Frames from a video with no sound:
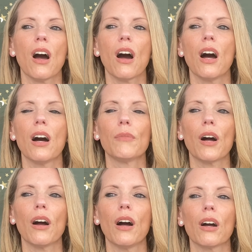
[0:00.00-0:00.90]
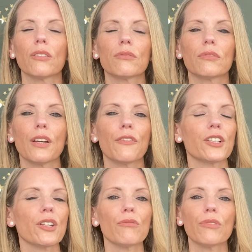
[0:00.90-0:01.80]
Um, uh, if I
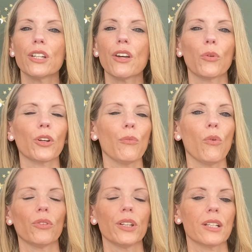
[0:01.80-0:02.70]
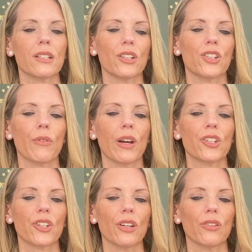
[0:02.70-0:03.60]
don't really know what I want in a
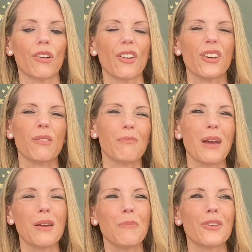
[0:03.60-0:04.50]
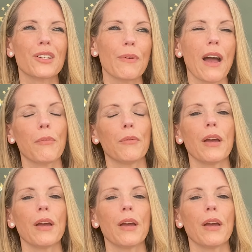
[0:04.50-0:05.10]
situation, or I think maybe this might happen,